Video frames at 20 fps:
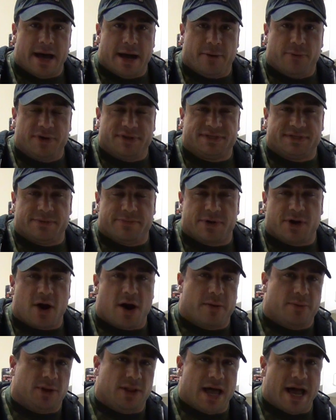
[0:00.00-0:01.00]
with some
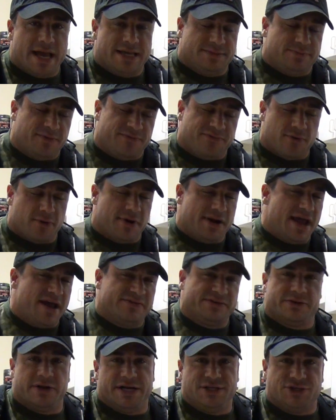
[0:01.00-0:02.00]
Carbolyze before and
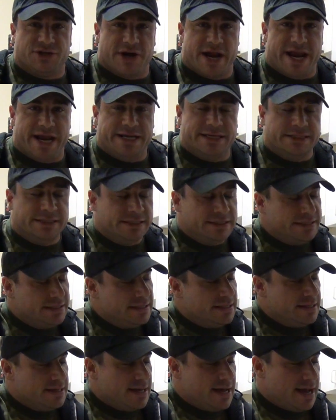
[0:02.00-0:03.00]
after I train.
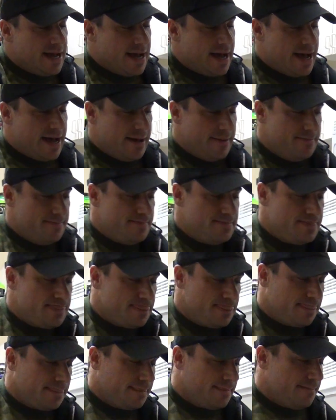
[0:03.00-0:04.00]
I'm
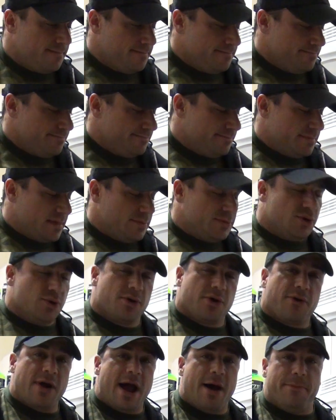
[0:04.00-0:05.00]

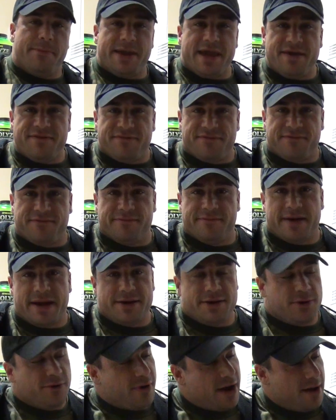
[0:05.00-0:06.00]
doing ground beef. I
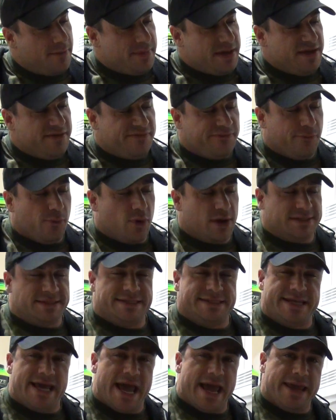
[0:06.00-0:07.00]
do ground beef
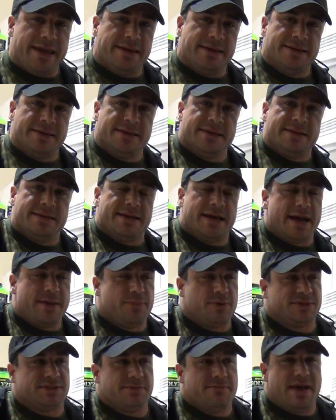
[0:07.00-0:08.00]
once a day. I
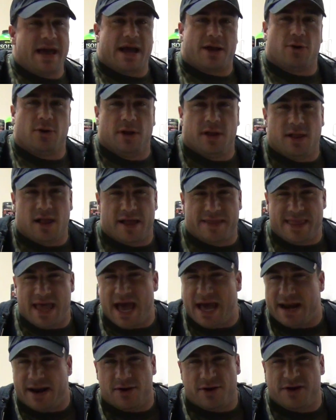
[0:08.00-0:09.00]
put some mac oil on
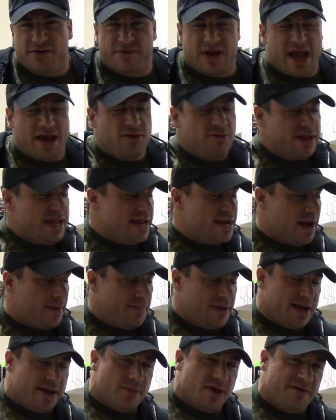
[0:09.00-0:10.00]
that. I don't heat
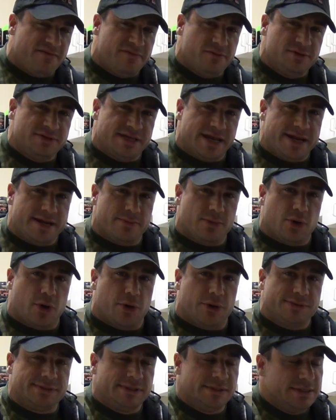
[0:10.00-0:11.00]
up any of my foods. I eat them
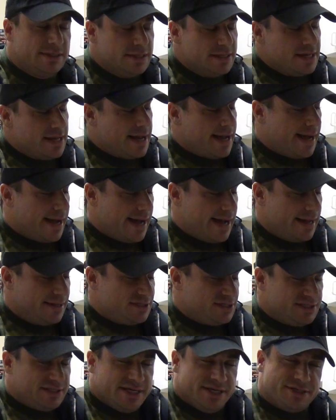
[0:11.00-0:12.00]
cold.
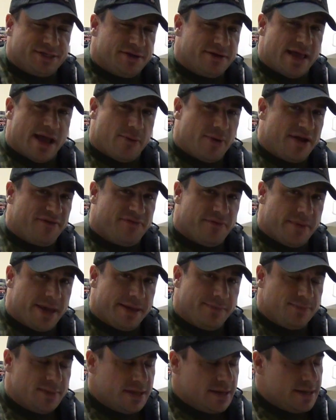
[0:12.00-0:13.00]
It's just easier that way for
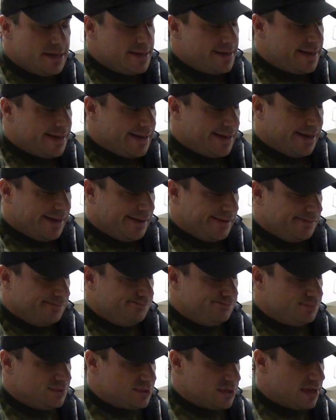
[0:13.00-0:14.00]
me.
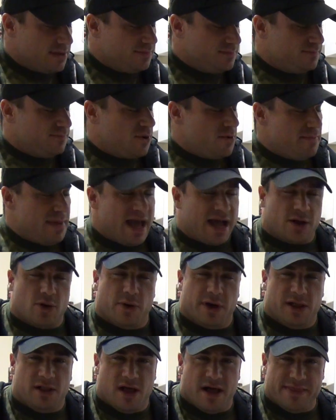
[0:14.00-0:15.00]
So I put mac
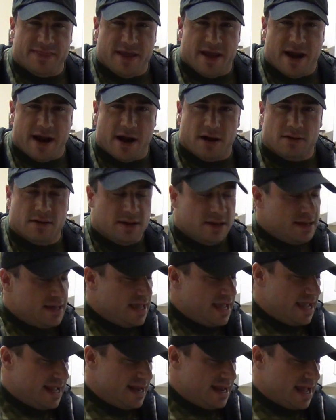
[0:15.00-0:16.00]
oil on there,
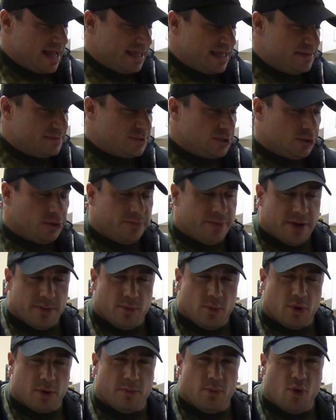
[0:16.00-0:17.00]
and it keeps it a little
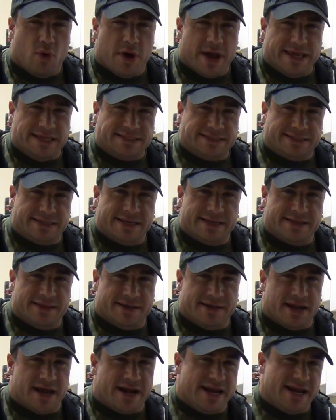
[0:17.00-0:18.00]
bit more moist.
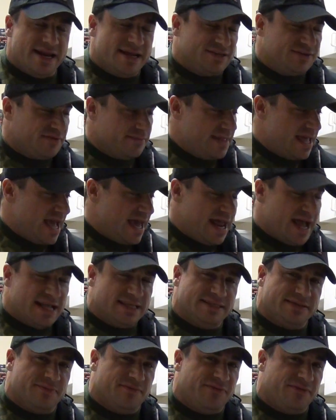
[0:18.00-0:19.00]
The nuttiness from that
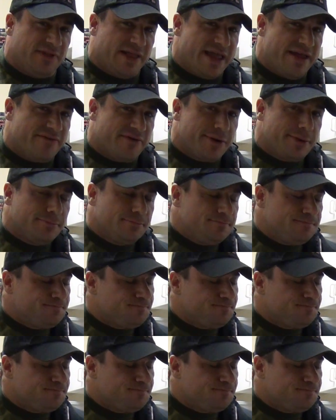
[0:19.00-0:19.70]
adds some flavor.